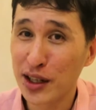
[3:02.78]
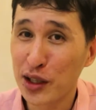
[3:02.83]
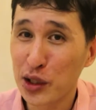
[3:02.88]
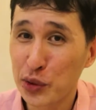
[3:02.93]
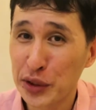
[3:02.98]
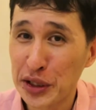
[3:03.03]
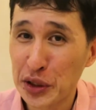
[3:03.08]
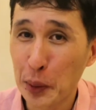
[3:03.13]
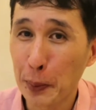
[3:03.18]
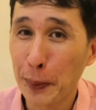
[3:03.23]

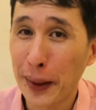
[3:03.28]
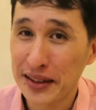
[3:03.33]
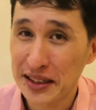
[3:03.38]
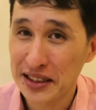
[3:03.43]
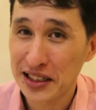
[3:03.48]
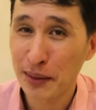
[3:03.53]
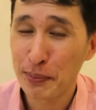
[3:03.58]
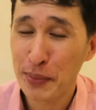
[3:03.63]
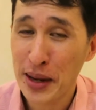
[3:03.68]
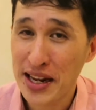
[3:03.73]
agreed to
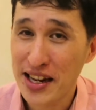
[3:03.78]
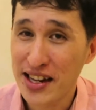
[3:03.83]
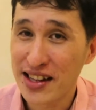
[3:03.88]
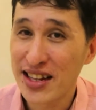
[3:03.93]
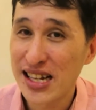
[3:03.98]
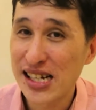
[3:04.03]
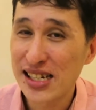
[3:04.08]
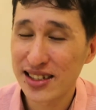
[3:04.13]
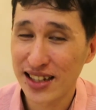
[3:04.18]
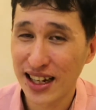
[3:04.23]
participate in
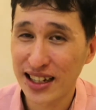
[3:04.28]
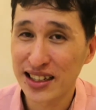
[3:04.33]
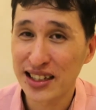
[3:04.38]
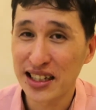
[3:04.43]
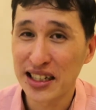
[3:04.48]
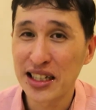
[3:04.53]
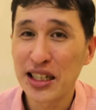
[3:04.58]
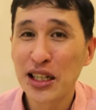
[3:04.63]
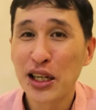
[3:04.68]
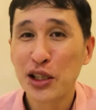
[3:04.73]
this
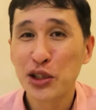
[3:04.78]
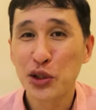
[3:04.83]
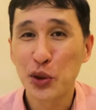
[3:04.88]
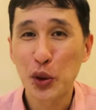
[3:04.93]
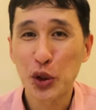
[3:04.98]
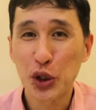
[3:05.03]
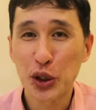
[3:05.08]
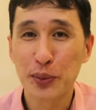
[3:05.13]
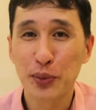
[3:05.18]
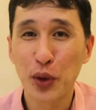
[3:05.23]
study, so
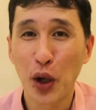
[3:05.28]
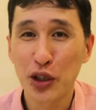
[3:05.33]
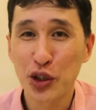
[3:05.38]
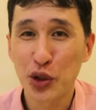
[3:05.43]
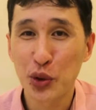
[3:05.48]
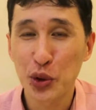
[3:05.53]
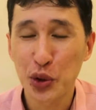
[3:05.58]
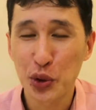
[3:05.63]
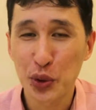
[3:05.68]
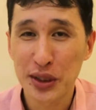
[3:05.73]
she brought
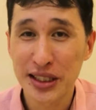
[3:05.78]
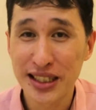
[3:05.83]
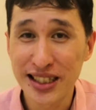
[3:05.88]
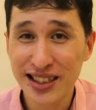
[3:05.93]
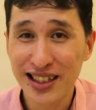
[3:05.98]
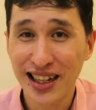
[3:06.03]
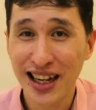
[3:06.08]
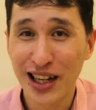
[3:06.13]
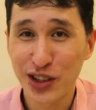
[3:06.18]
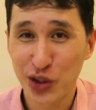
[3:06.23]
you to this
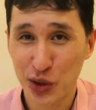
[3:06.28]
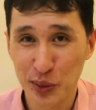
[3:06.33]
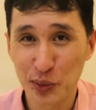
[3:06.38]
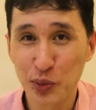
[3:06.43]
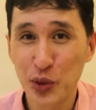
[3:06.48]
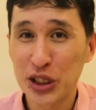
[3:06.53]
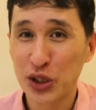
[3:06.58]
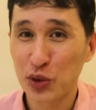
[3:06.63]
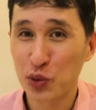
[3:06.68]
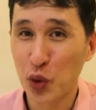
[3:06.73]
classroom
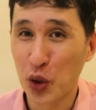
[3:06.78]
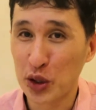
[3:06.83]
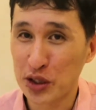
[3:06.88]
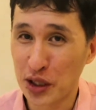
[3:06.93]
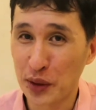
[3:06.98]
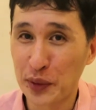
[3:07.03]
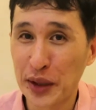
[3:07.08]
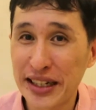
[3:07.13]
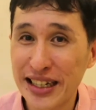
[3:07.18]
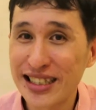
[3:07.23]
which was
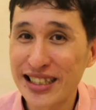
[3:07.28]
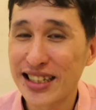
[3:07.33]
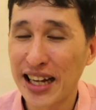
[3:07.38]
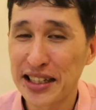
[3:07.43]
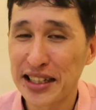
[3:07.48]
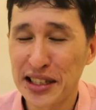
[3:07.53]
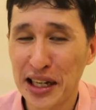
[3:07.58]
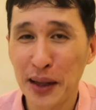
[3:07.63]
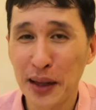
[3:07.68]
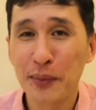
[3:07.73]
already
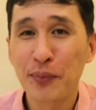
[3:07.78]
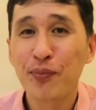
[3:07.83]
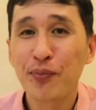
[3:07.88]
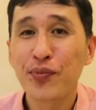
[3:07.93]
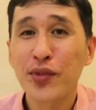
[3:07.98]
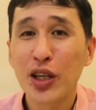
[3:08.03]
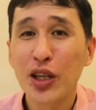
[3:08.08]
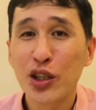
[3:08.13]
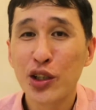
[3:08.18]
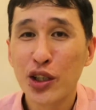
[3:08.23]
set up.
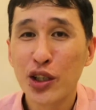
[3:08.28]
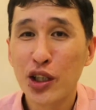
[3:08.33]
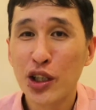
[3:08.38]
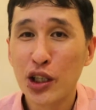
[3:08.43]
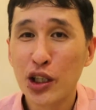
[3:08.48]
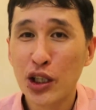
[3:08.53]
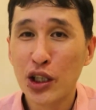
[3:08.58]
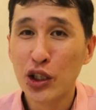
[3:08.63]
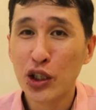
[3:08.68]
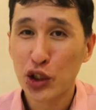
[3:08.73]

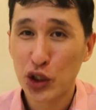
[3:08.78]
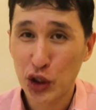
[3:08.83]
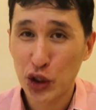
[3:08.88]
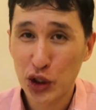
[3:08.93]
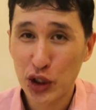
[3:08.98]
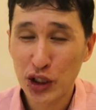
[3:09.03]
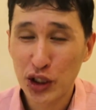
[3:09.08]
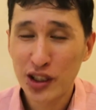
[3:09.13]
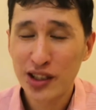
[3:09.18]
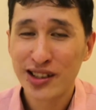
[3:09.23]

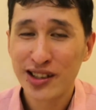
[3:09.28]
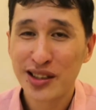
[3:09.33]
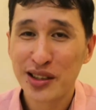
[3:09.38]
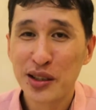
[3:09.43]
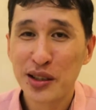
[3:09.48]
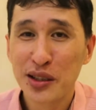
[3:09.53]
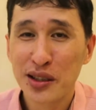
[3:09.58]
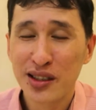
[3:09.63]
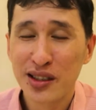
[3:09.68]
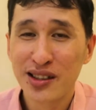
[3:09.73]
She
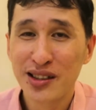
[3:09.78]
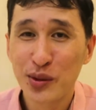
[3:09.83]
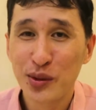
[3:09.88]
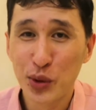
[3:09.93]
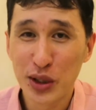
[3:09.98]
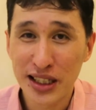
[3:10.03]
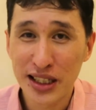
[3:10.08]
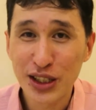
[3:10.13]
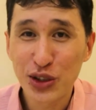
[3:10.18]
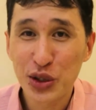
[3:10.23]

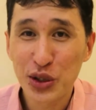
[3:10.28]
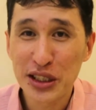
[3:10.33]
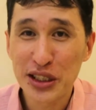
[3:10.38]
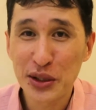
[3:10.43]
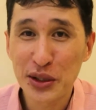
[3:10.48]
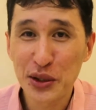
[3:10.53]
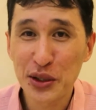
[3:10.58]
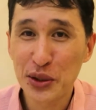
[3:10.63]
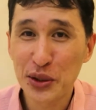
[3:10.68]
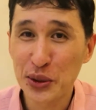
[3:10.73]
would
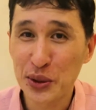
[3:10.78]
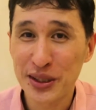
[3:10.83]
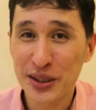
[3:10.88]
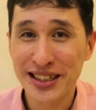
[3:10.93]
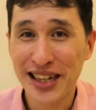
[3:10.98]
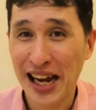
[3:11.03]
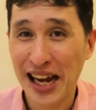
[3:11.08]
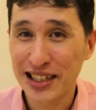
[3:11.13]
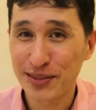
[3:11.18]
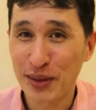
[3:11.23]
introduce to
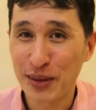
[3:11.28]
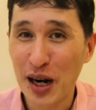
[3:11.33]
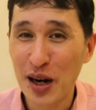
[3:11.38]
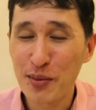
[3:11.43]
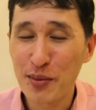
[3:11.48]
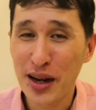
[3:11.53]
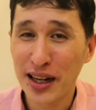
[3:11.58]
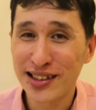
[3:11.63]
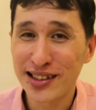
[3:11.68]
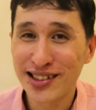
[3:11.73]
the
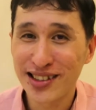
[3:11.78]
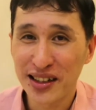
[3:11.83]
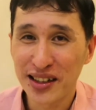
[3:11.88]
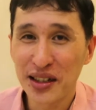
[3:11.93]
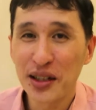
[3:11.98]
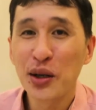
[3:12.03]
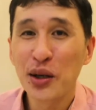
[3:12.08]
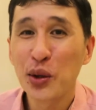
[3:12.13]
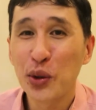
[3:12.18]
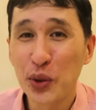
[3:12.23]

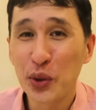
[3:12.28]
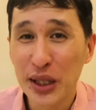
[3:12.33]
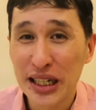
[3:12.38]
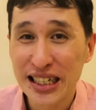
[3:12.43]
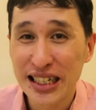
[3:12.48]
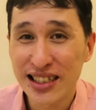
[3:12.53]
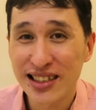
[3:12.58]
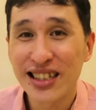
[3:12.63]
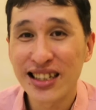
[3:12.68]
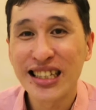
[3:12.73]
experimenter, who
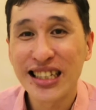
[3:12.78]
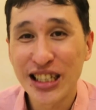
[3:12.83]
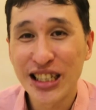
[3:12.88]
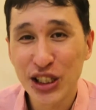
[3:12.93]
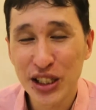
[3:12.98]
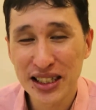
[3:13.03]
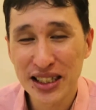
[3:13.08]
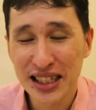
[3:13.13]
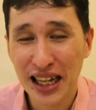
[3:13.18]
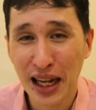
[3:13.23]
is
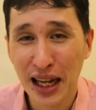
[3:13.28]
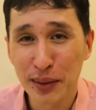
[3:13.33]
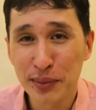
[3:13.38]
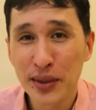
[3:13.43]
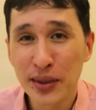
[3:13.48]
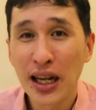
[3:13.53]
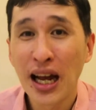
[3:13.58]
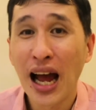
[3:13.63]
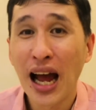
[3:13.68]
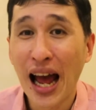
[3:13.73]
Teacher Sam,
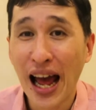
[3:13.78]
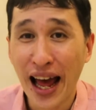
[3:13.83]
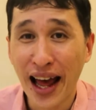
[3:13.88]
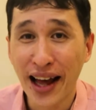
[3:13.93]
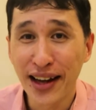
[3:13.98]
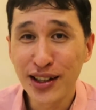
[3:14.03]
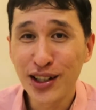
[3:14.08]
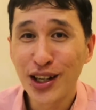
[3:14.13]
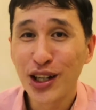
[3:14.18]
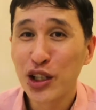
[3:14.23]

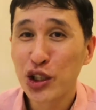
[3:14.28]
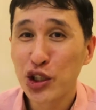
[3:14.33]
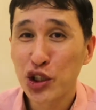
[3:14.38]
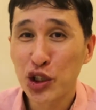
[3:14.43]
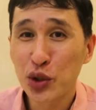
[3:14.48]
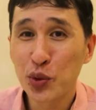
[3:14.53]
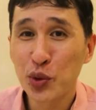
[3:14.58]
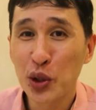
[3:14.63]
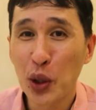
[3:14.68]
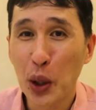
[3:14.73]
and
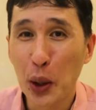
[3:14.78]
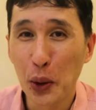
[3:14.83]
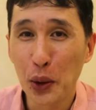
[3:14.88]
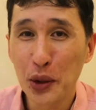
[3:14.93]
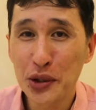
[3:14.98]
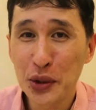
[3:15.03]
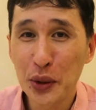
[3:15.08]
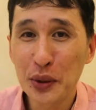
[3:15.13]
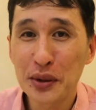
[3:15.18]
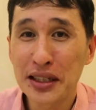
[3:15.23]
she would
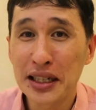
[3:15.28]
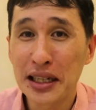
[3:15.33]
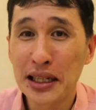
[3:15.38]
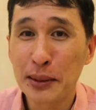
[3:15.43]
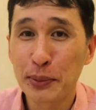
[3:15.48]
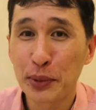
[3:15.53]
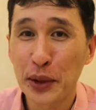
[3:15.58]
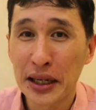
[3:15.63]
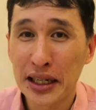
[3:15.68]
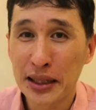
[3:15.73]
also
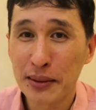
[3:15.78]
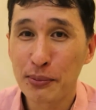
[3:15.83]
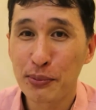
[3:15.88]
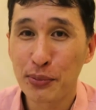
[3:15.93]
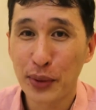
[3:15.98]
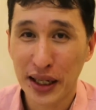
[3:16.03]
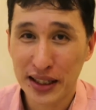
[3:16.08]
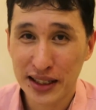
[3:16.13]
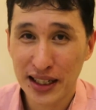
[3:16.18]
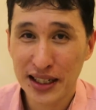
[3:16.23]
deliberately
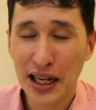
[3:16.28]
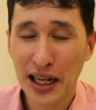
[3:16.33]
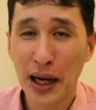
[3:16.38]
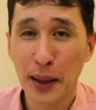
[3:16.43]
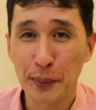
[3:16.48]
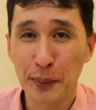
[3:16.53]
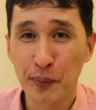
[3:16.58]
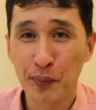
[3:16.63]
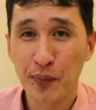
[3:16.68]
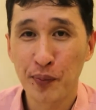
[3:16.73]
break the cup.
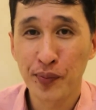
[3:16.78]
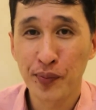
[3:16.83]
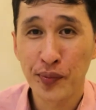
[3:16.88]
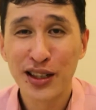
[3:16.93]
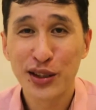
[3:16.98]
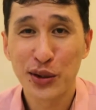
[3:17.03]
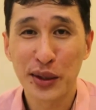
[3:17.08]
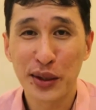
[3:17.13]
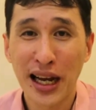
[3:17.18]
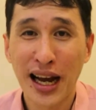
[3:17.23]

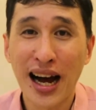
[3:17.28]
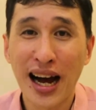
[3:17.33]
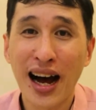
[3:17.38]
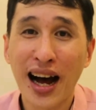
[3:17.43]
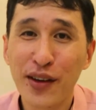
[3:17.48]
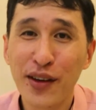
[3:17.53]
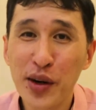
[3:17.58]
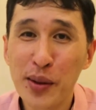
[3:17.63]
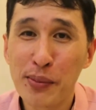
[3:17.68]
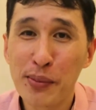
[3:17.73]
So there are
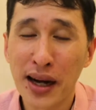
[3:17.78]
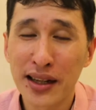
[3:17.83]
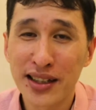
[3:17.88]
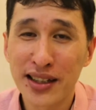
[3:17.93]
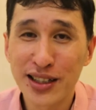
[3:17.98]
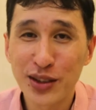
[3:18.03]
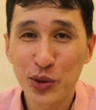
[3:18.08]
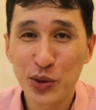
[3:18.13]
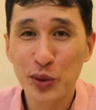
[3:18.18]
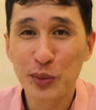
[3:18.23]
100
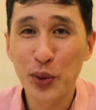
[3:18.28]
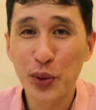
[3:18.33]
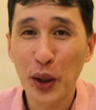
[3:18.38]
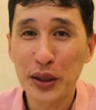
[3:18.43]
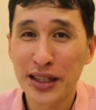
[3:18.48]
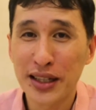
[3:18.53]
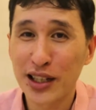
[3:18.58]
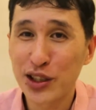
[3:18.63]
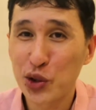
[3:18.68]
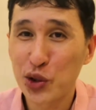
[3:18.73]
mothers who brought
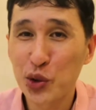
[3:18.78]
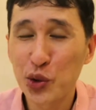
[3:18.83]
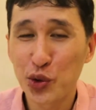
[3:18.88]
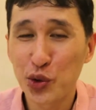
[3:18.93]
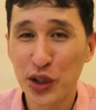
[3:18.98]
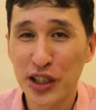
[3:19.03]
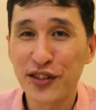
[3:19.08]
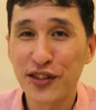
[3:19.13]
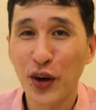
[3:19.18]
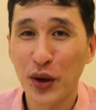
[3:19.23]
their
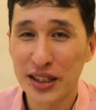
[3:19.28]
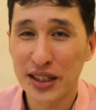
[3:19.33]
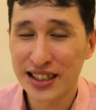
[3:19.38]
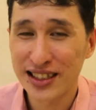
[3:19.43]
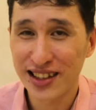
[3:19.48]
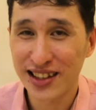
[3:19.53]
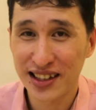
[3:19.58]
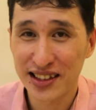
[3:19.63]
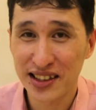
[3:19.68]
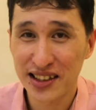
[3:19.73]
children for this
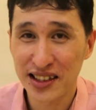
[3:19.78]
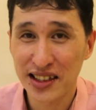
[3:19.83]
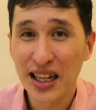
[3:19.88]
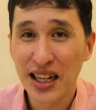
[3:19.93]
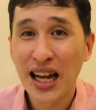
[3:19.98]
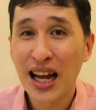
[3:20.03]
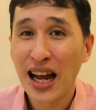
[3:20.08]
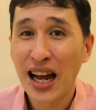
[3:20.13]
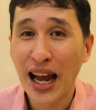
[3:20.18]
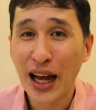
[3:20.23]
study,
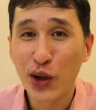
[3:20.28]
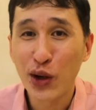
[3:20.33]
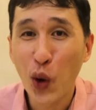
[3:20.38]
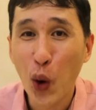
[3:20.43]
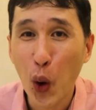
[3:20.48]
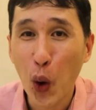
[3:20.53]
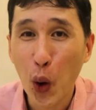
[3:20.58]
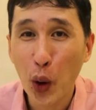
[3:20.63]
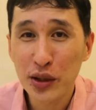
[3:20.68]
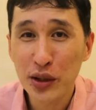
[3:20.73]
and
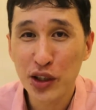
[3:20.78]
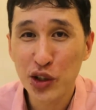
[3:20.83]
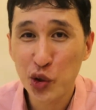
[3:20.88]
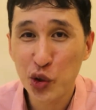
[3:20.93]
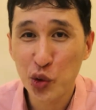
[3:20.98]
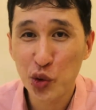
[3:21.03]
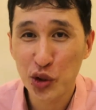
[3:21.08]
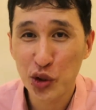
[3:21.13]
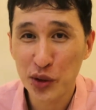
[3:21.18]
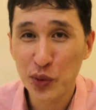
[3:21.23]
all the
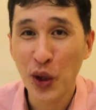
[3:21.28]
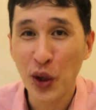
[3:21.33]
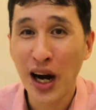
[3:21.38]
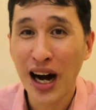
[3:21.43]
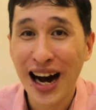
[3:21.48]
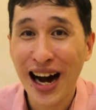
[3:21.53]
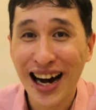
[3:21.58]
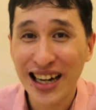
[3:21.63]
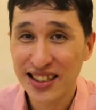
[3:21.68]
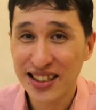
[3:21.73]
children were
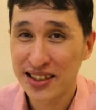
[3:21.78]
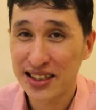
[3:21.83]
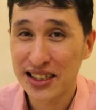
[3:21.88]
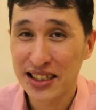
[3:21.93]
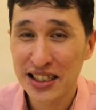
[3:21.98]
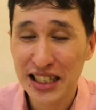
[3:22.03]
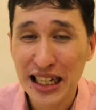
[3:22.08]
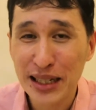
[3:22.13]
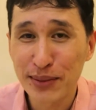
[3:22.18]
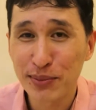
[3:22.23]
asked the
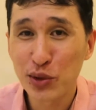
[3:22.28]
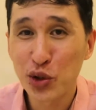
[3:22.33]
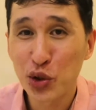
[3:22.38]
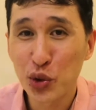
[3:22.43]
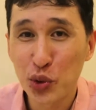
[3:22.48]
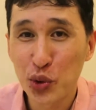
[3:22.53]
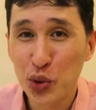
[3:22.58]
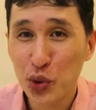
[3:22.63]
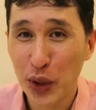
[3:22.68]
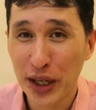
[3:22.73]
same
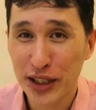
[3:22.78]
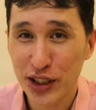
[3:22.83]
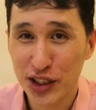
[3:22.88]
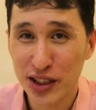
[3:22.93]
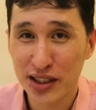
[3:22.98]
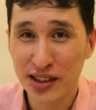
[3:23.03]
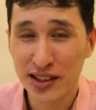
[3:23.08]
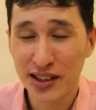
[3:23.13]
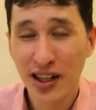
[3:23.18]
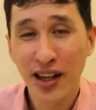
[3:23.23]
two
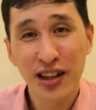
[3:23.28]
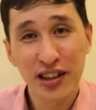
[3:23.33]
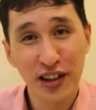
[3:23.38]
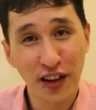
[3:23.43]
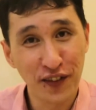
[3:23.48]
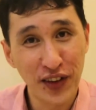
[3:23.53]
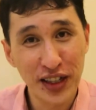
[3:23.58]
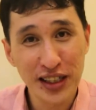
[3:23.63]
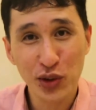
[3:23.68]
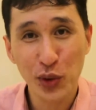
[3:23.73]
questions. The
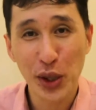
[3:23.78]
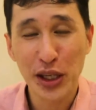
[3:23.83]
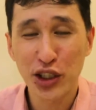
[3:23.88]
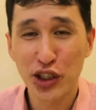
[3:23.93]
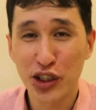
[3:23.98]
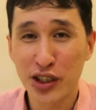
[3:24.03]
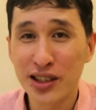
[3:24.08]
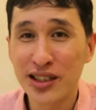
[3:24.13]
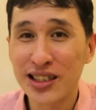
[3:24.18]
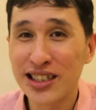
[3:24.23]
first
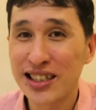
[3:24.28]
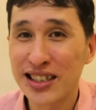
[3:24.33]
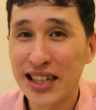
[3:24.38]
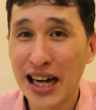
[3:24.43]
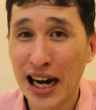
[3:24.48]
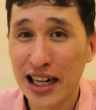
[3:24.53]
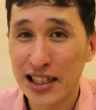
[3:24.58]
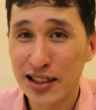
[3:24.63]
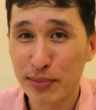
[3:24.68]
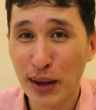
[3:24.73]
question is
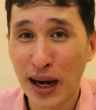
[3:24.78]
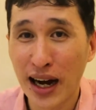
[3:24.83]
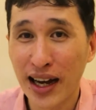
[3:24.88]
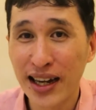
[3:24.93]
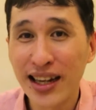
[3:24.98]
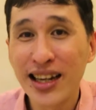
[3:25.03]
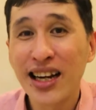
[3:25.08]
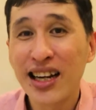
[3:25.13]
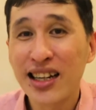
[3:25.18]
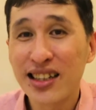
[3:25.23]
asked by
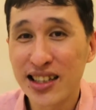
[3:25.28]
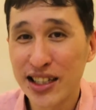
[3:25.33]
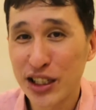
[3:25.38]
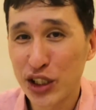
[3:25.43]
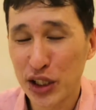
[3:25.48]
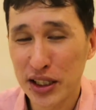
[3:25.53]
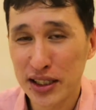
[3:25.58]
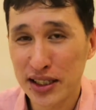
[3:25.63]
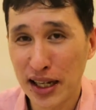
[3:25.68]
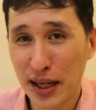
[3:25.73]

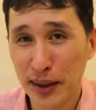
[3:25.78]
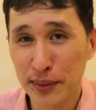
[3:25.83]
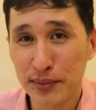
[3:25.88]
Teacher Sam.